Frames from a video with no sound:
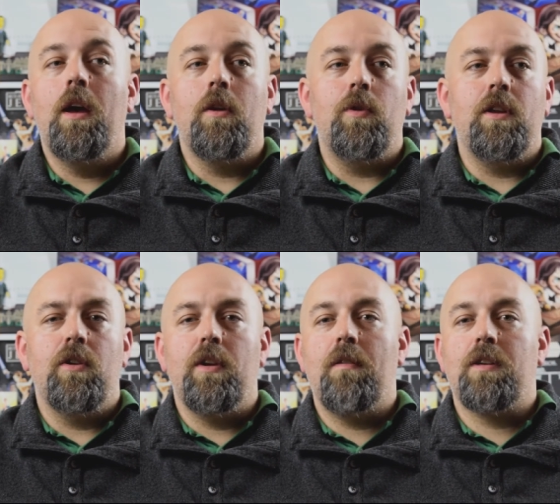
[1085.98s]
When, you
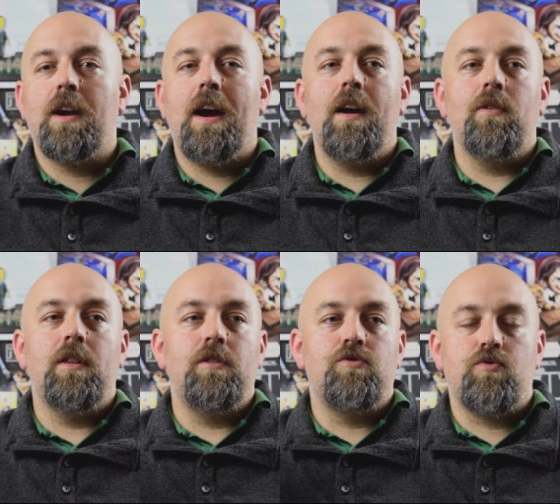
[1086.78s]
know, you have the guy with
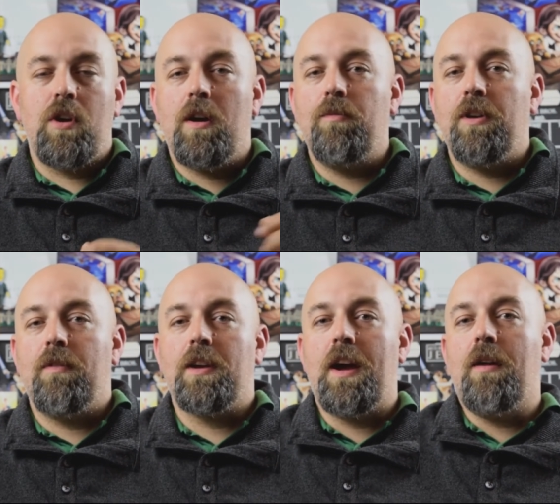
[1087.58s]
the drums, you have
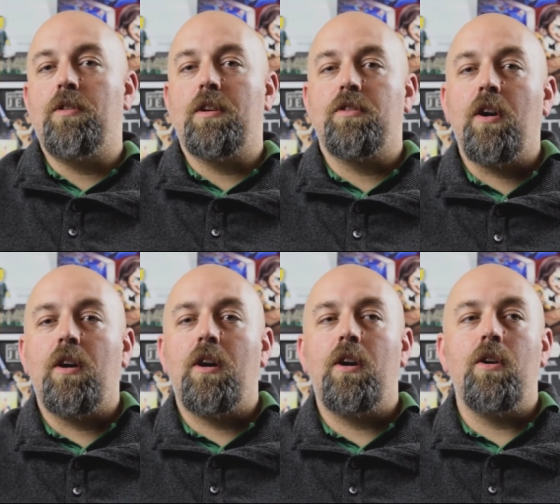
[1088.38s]
the guy with the
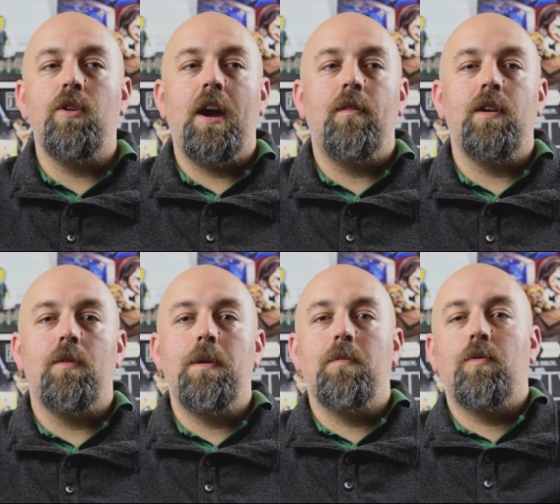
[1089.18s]
guitar, you have, you know,
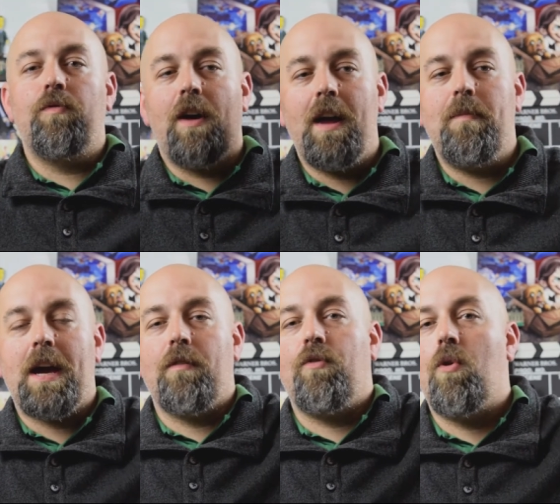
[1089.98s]
people flying back
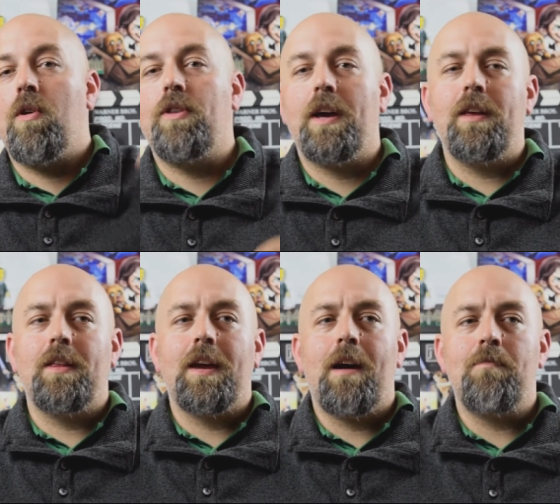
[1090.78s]
and forth. I think they
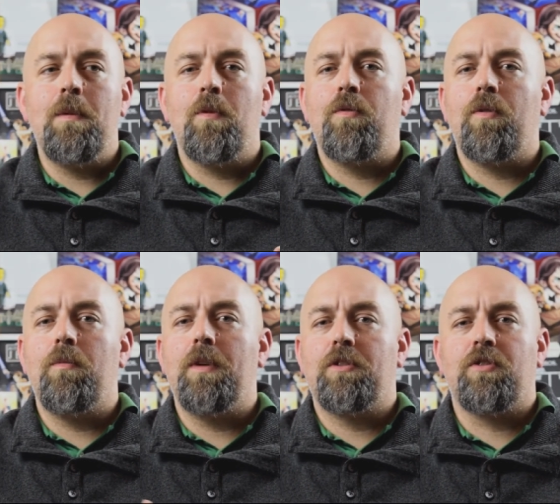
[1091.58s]
got people from
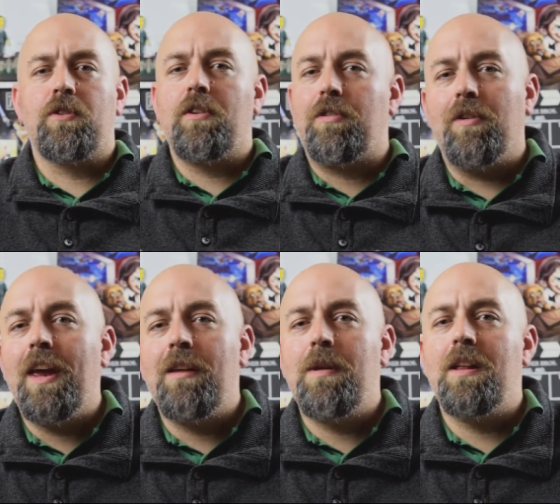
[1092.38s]
like Cirque du Soleil
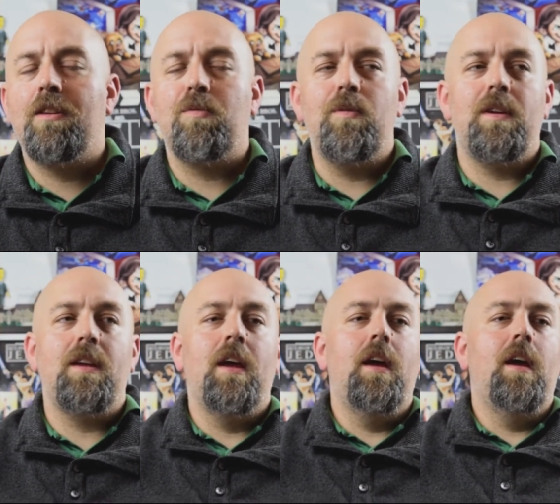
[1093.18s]
to be in this movie.
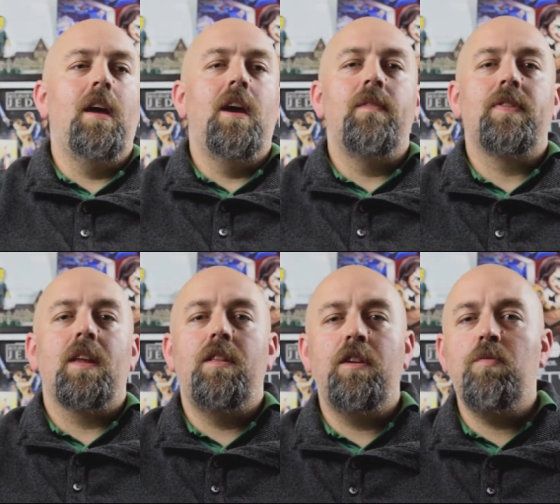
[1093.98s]

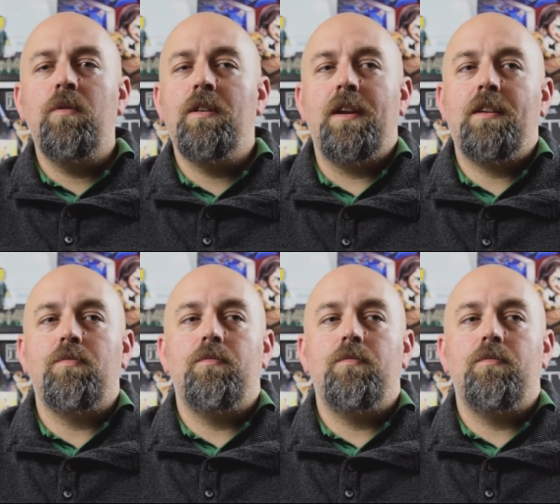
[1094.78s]
This movie takes